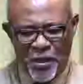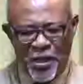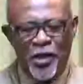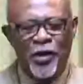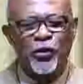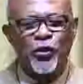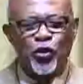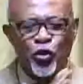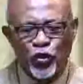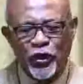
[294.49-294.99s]

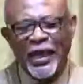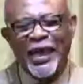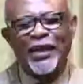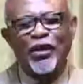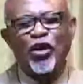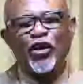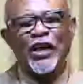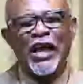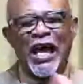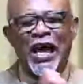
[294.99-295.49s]
You
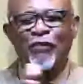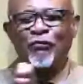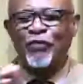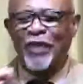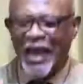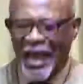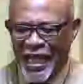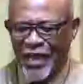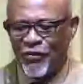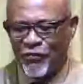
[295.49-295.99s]
cannot have
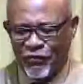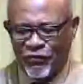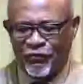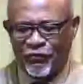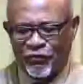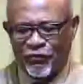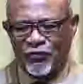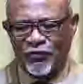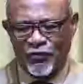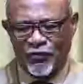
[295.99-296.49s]
life
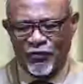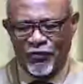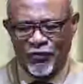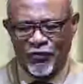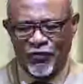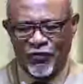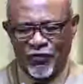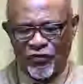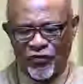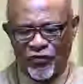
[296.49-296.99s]

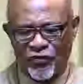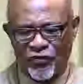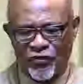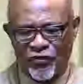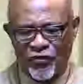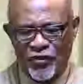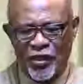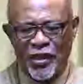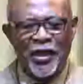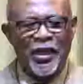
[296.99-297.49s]

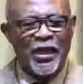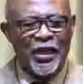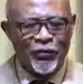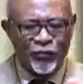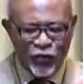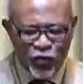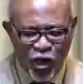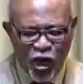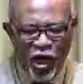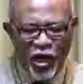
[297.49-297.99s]

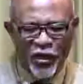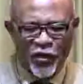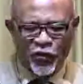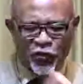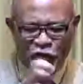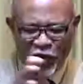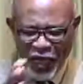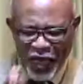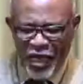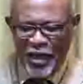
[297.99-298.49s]
if God
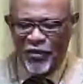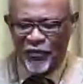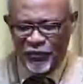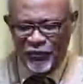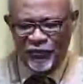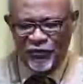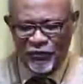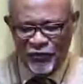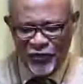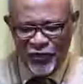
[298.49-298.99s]
is
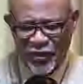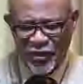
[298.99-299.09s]
life.